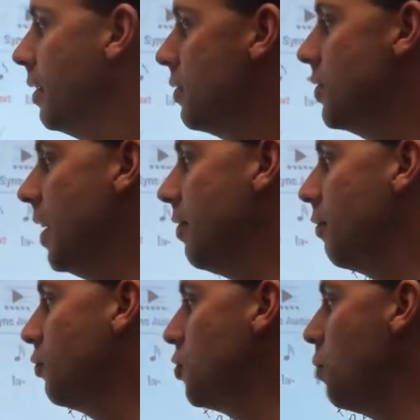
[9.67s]
sets
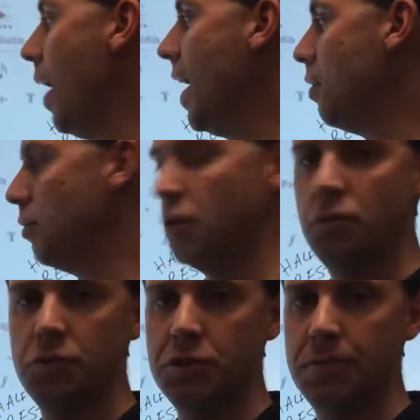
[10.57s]
of 2 eighth
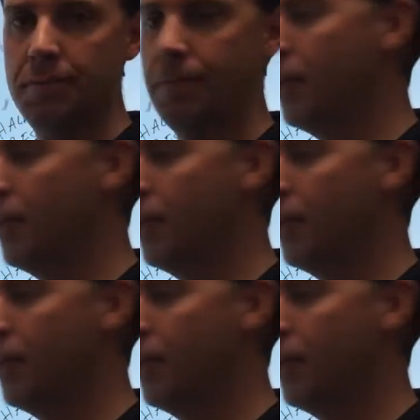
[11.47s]
notes,